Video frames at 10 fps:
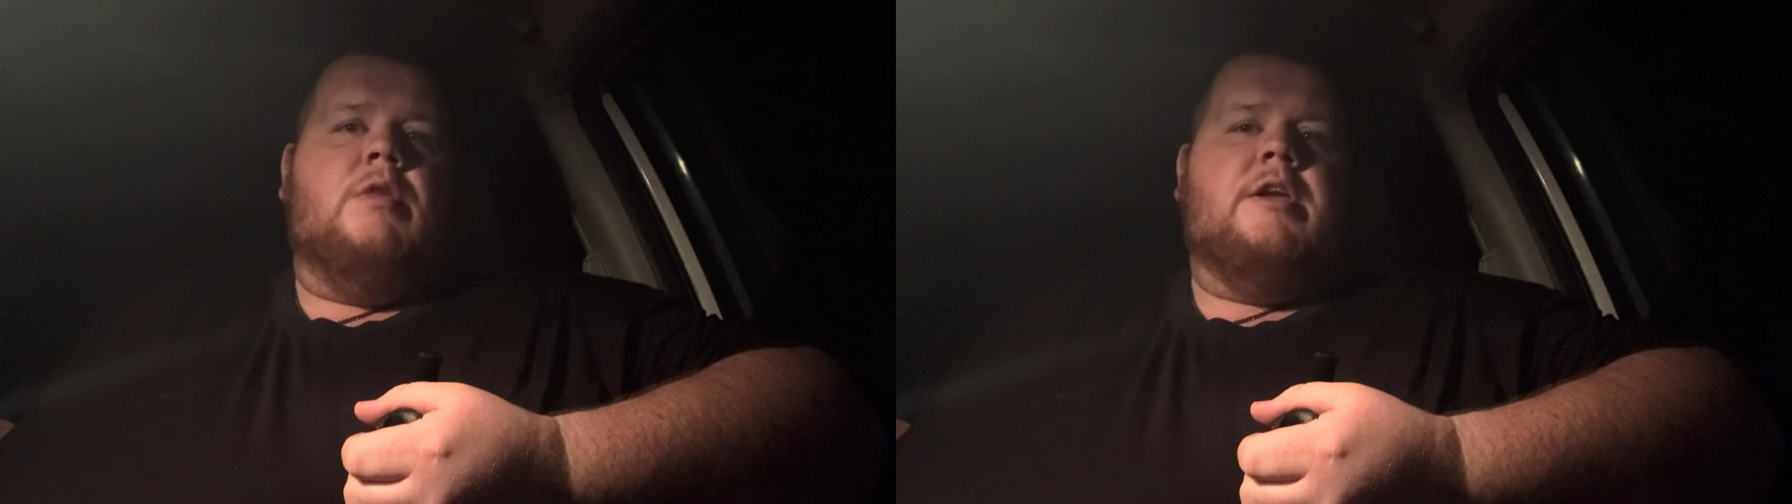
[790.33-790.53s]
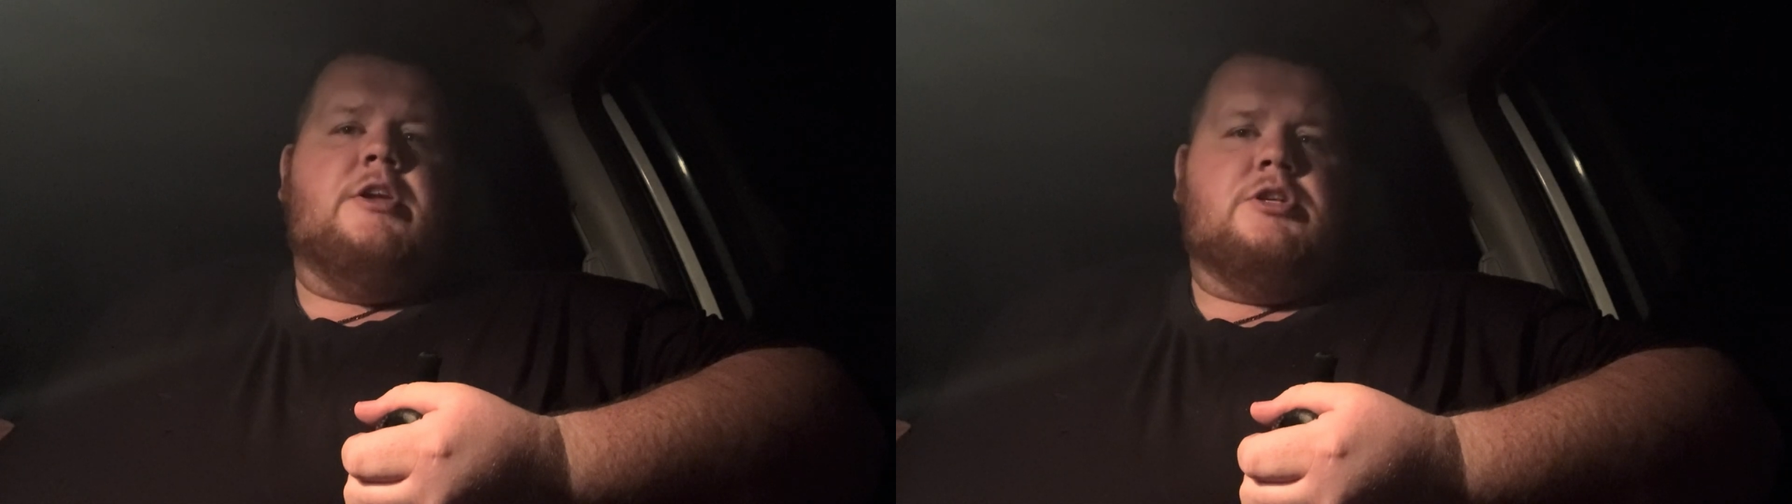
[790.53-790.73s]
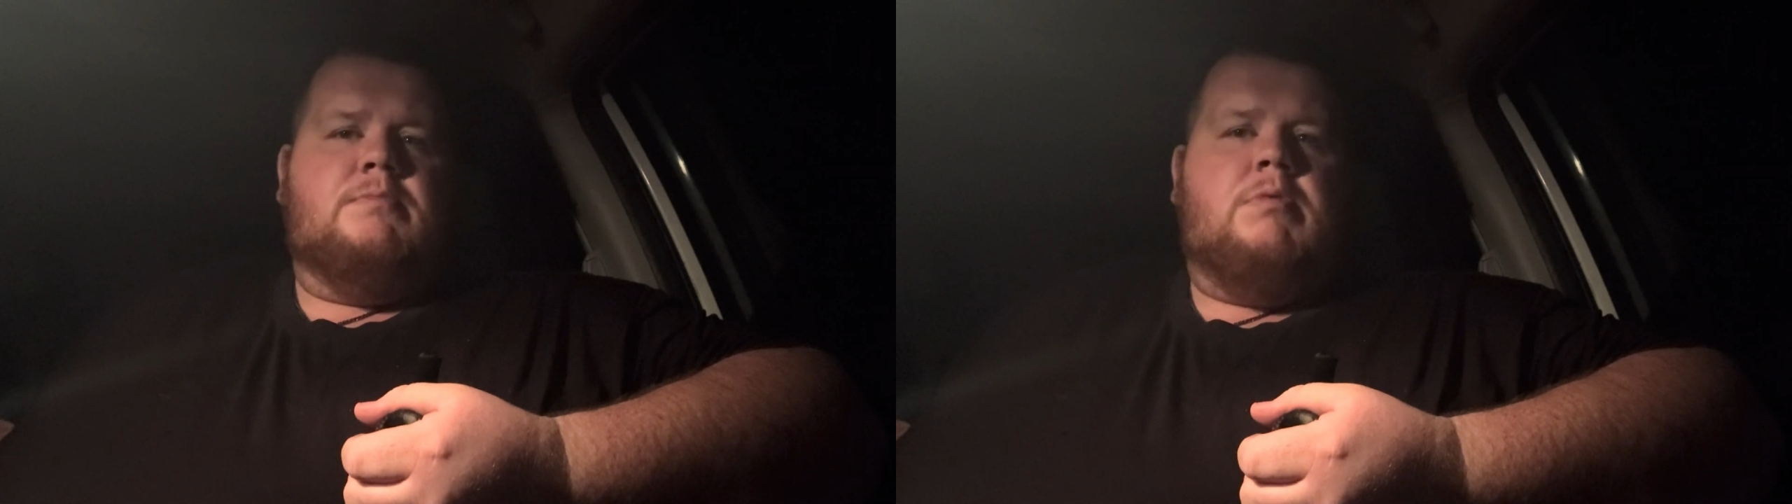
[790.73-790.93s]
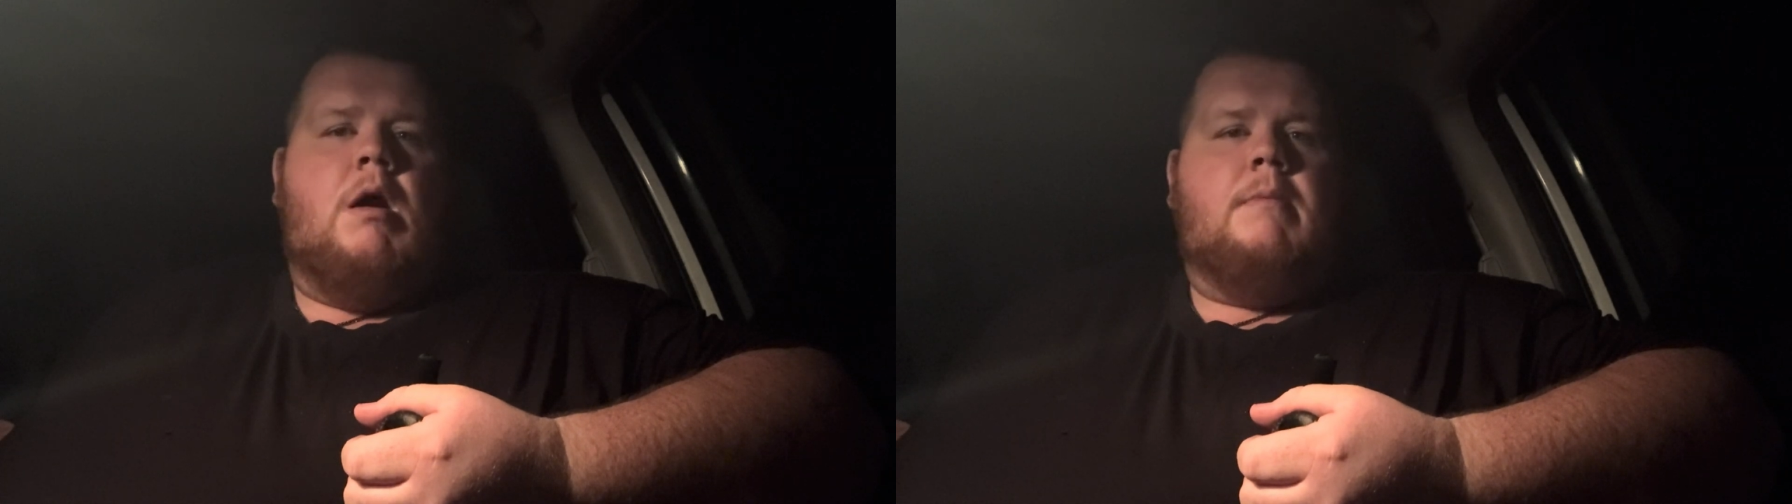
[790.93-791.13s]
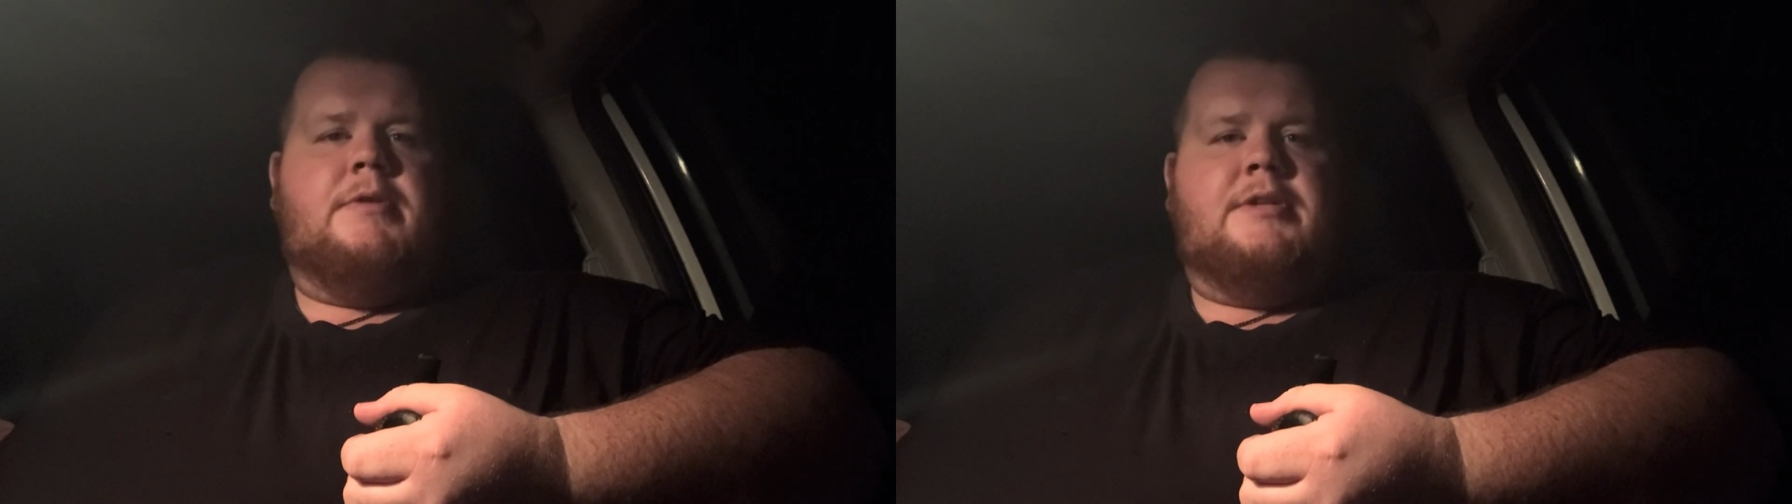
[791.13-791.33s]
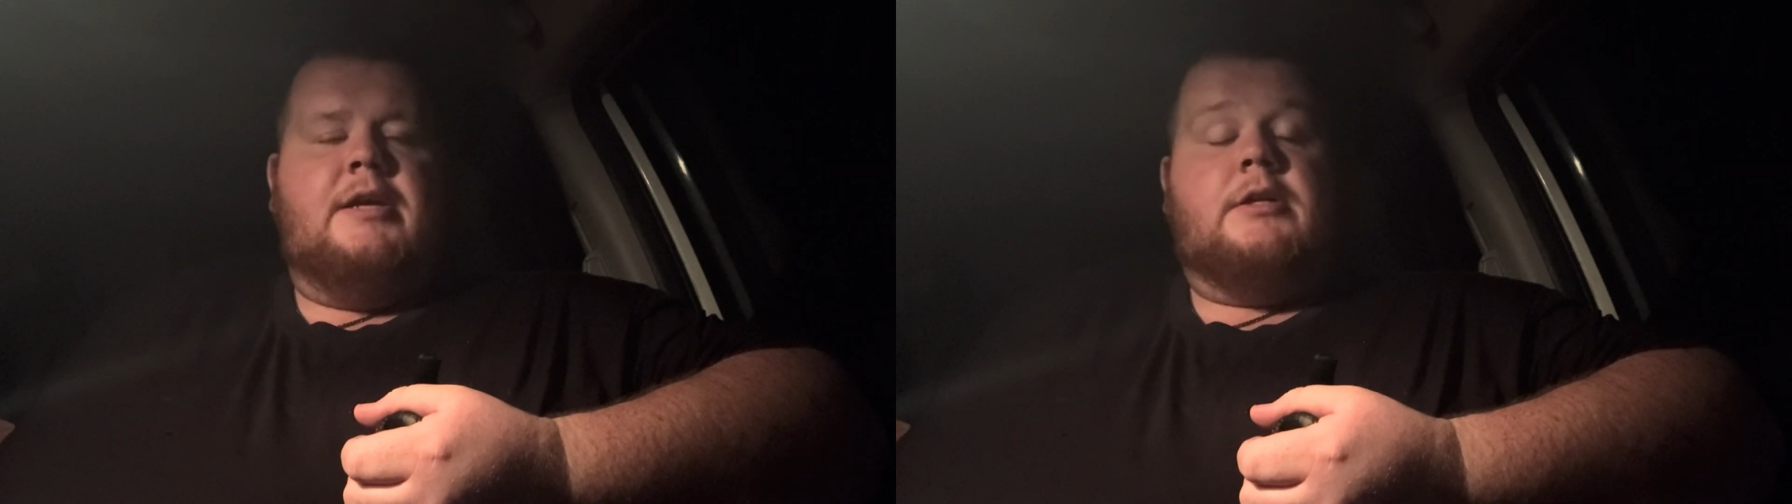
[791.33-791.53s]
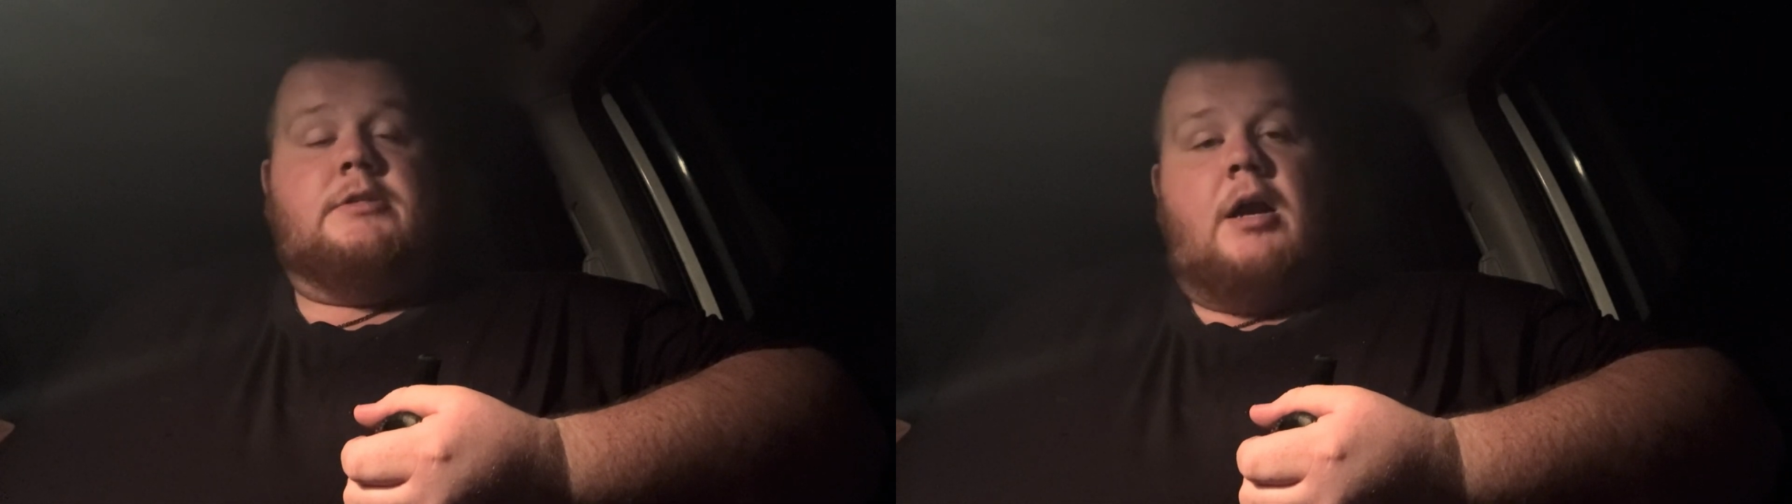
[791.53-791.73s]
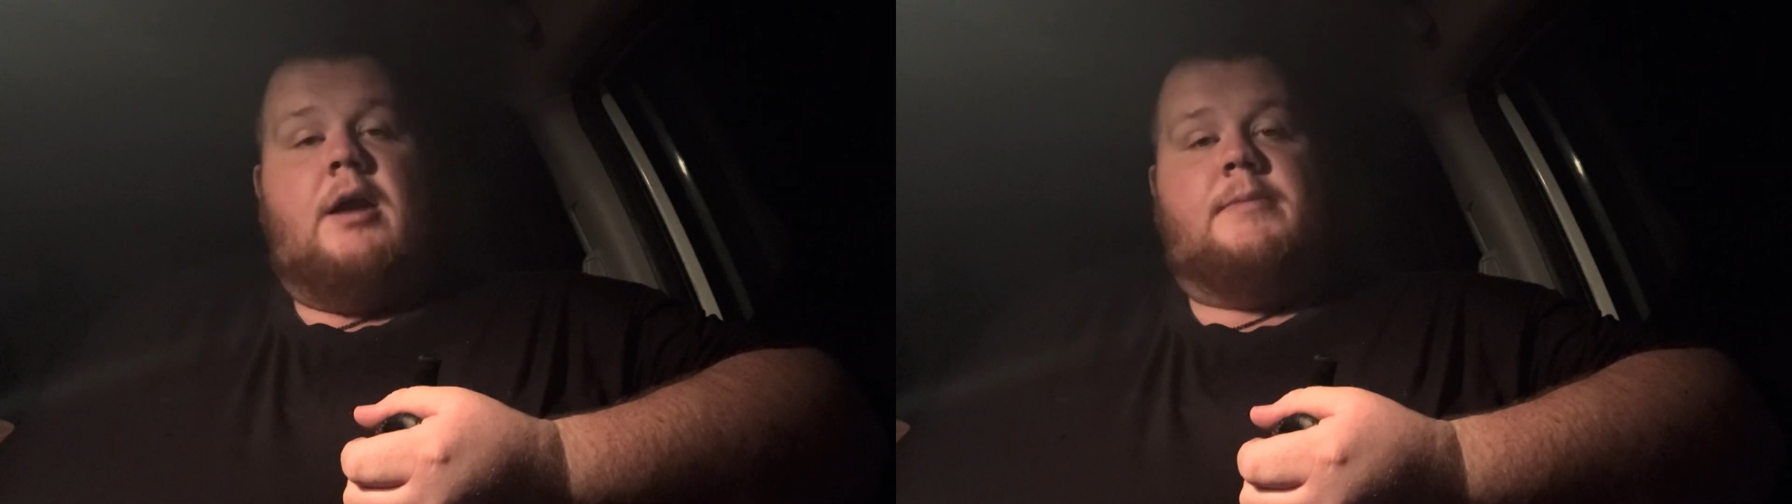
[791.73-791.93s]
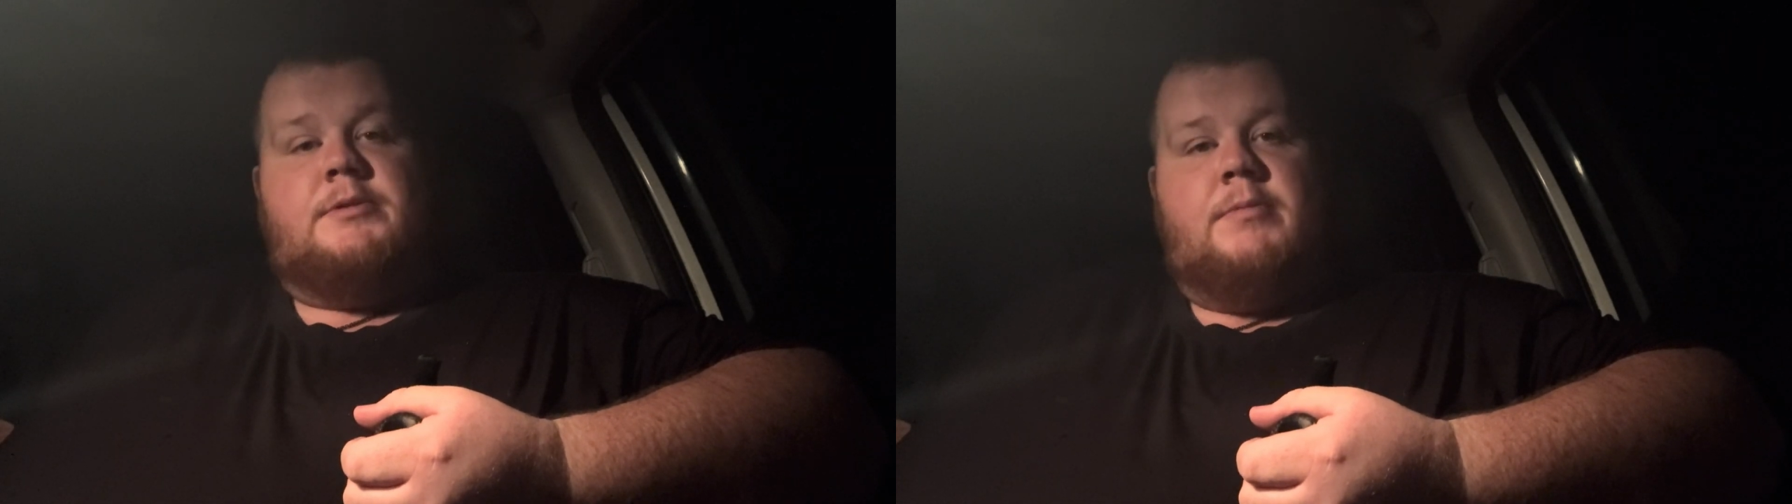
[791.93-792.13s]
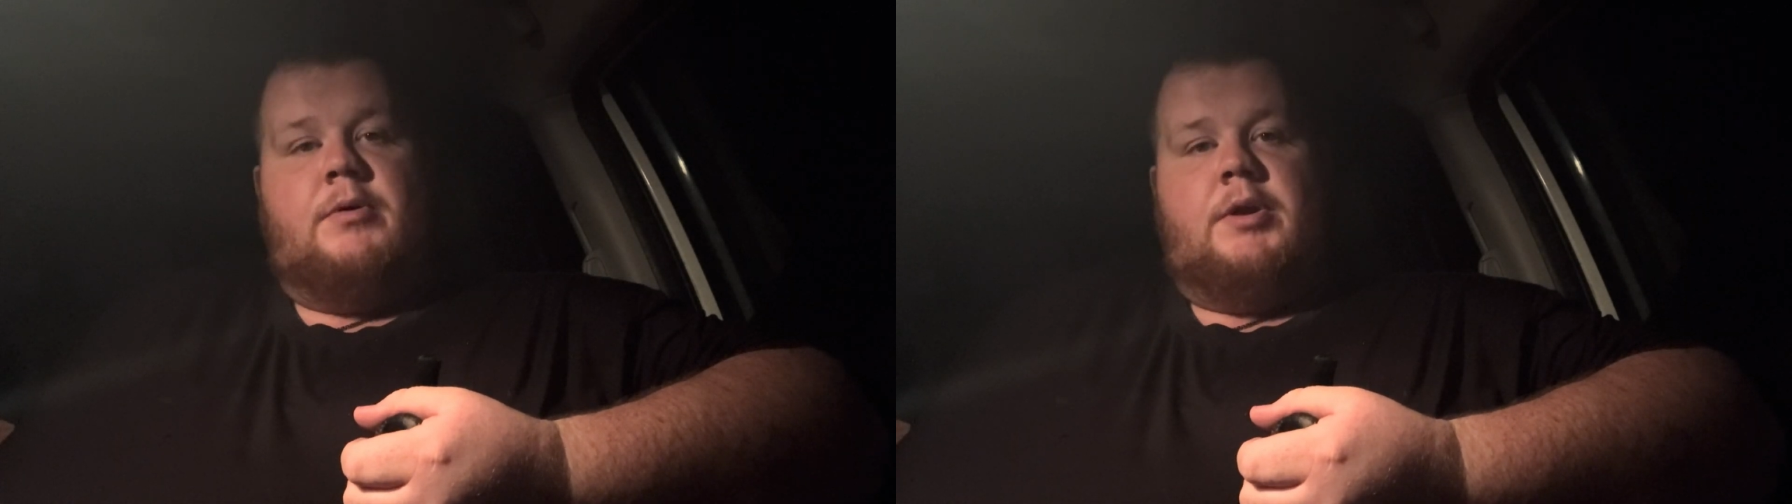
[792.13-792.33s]
that you should probably take your time
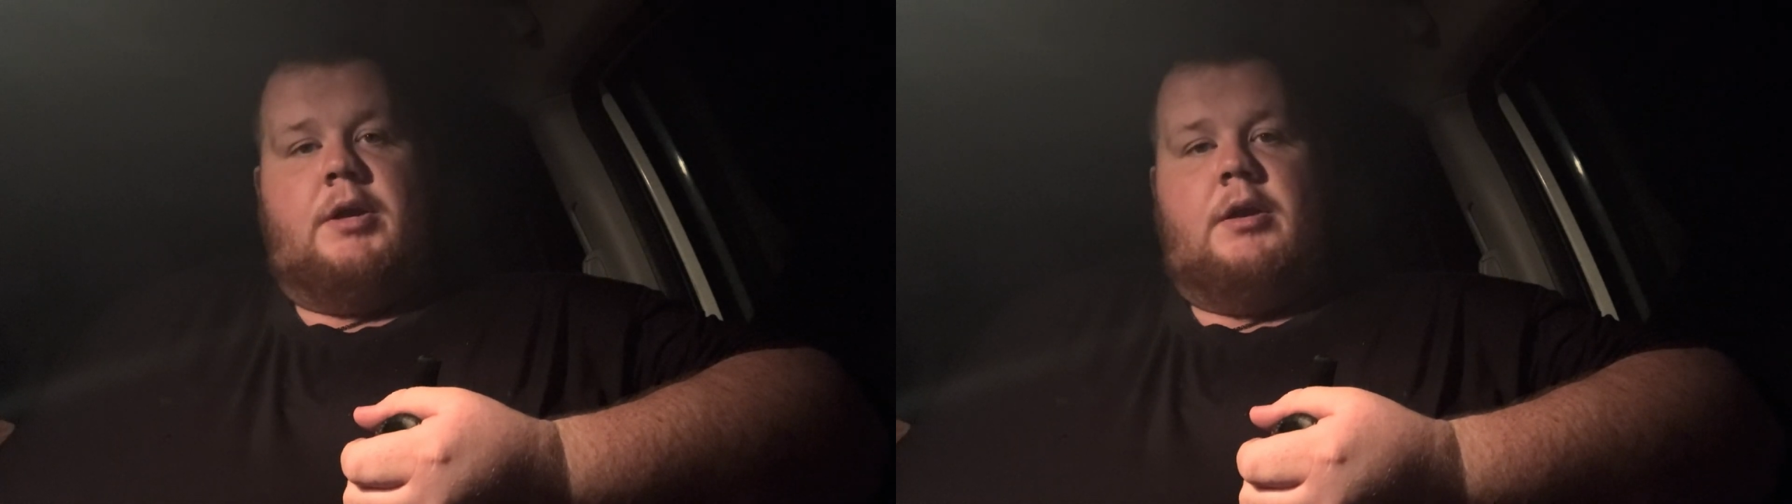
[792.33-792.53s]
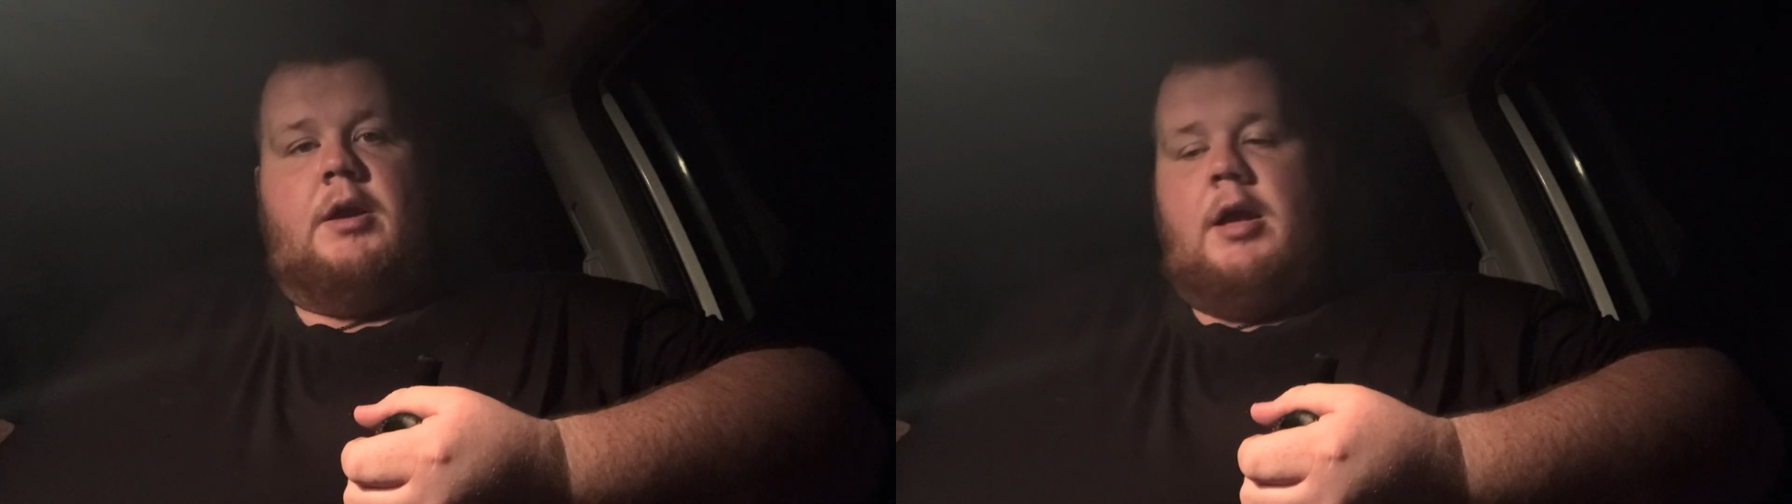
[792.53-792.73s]
smoking